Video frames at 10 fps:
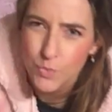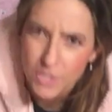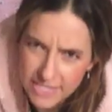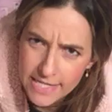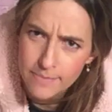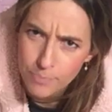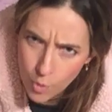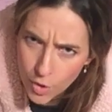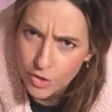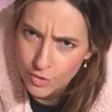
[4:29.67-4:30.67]
really
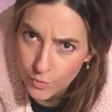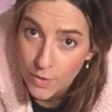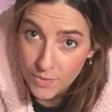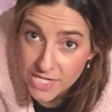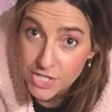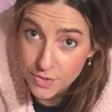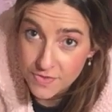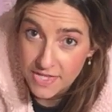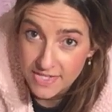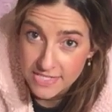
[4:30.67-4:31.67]
important when we do
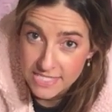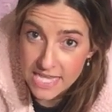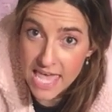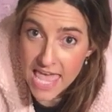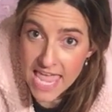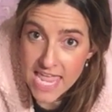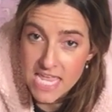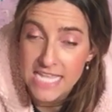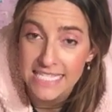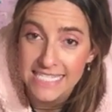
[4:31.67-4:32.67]
this
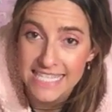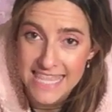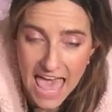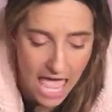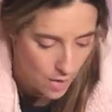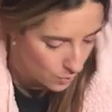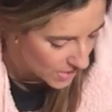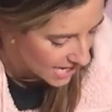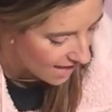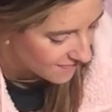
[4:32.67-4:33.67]
is that
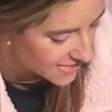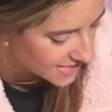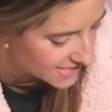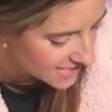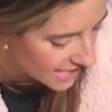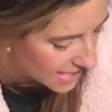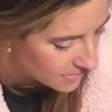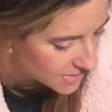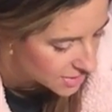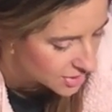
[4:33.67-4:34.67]
we have the
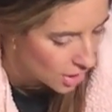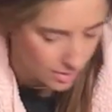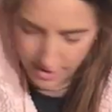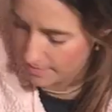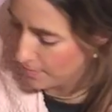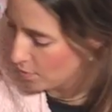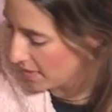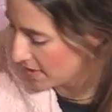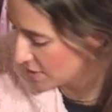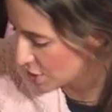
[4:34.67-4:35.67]
same starting
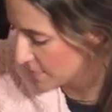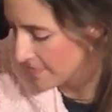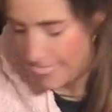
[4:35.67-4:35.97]
point.